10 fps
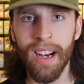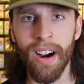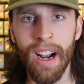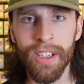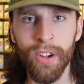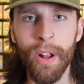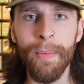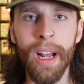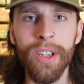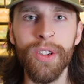All right, so in
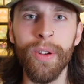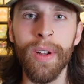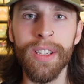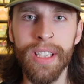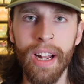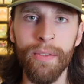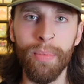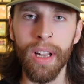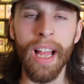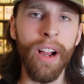MetaZoo, instead of
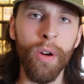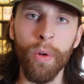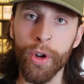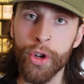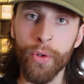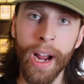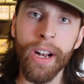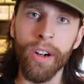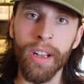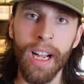player or
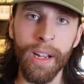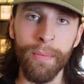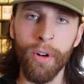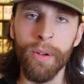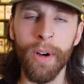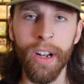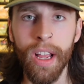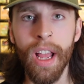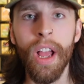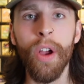trainer like in Pokemon,
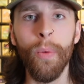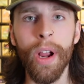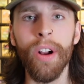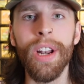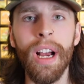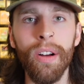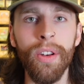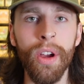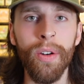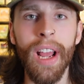we are now
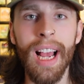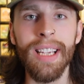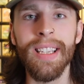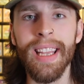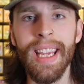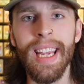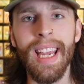known as the